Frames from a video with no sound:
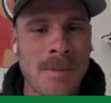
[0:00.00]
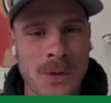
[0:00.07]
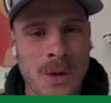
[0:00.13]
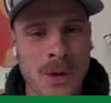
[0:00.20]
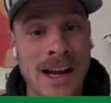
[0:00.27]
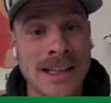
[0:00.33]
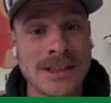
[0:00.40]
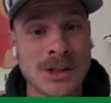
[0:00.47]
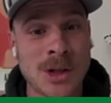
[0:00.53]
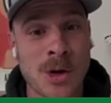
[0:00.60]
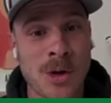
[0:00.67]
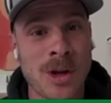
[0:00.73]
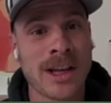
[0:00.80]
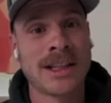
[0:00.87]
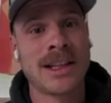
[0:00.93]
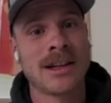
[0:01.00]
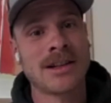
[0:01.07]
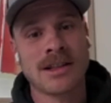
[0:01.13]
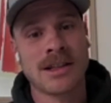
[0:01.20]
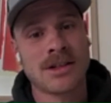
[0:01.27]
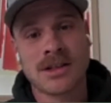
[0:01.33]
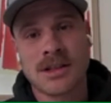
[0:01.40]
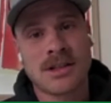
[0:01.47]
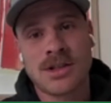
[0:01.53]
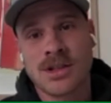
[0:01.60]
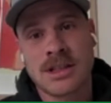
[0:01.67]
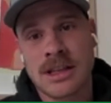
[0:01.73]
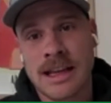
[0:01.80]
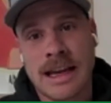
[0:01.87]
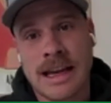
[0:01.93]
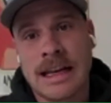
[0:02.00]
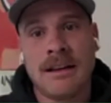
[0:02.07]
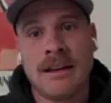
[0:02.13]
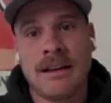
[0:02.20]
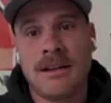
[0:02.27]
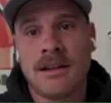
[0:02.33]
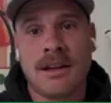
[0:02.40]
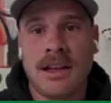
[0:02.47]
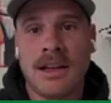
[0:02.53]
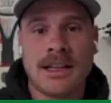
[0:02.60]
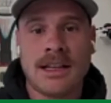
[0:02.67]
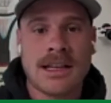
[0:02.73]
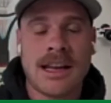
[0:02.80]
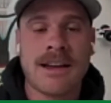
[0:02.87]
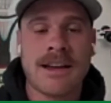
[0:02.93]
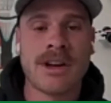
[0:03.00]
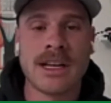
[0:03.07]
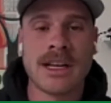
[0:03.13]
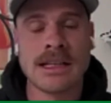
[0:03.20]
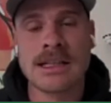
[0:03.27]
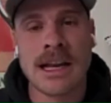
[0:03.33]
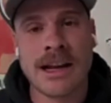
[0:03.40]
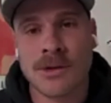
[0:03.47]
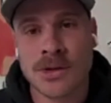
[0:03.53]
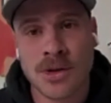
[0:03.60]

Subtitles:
Right. So like there's just that it's a never ending cycle.